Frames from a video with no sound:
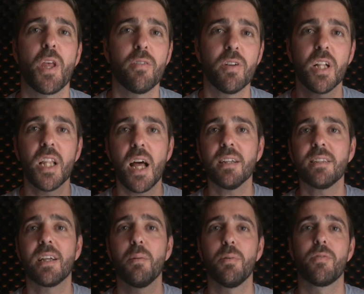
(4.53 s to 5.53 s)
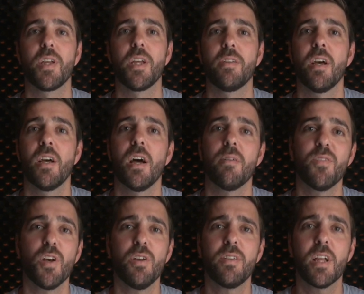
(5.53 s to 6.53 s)
Over the last couple of years, I've
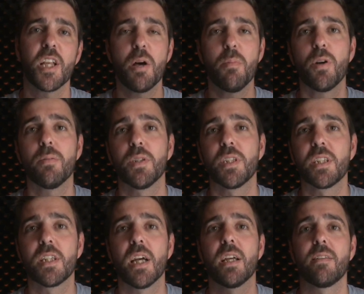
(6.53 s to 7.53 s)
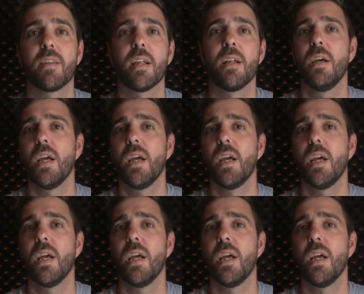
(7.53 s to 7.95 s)
noticed a number of mistakes that